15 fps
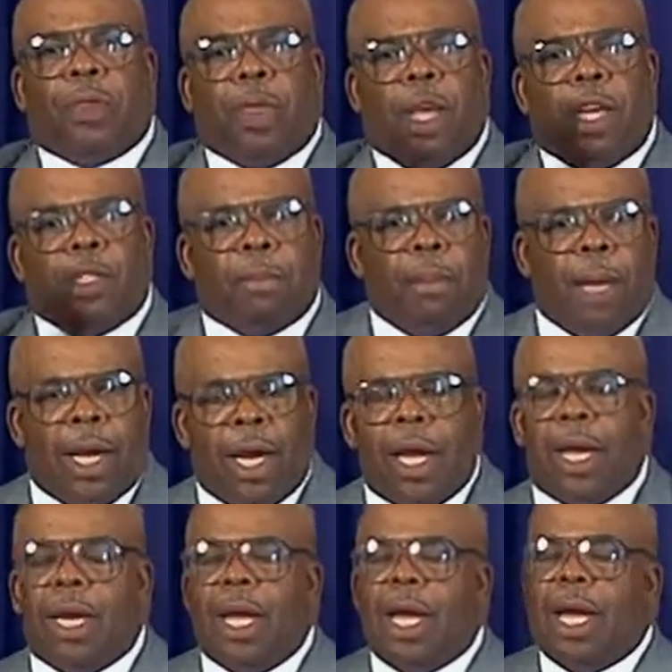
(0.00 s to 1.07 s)
these men
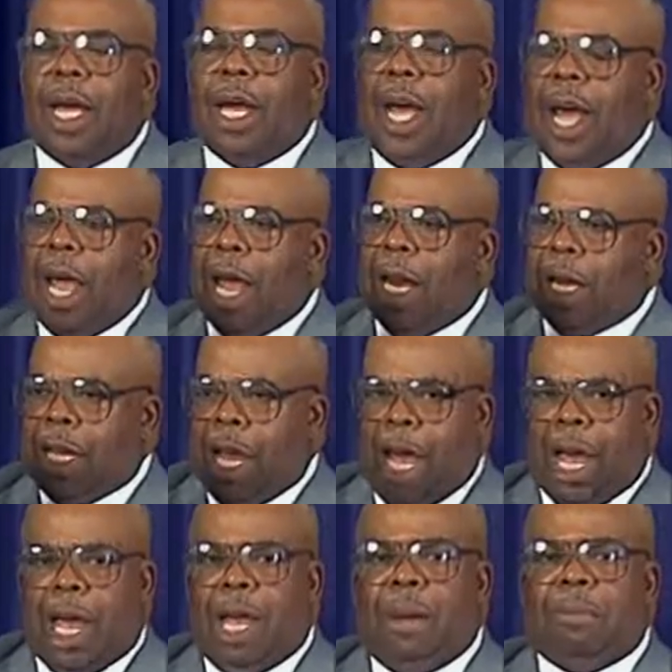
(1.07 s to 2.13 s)
and
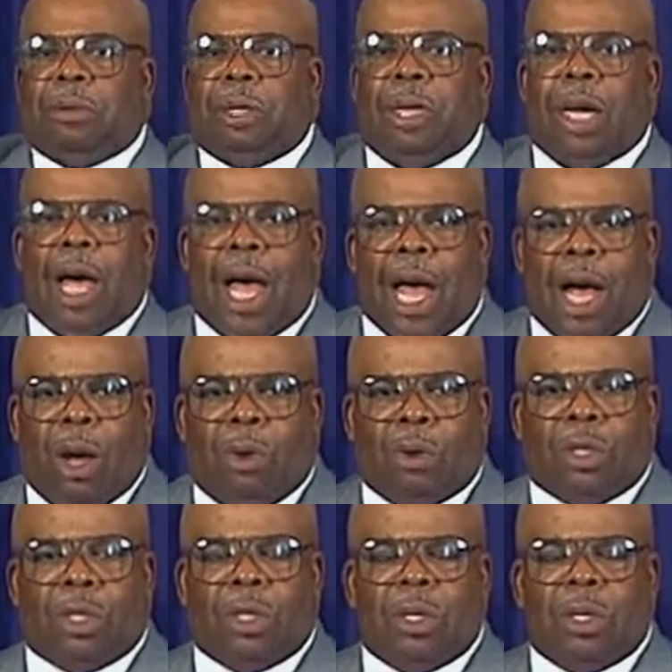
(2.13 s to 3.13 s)
came to the household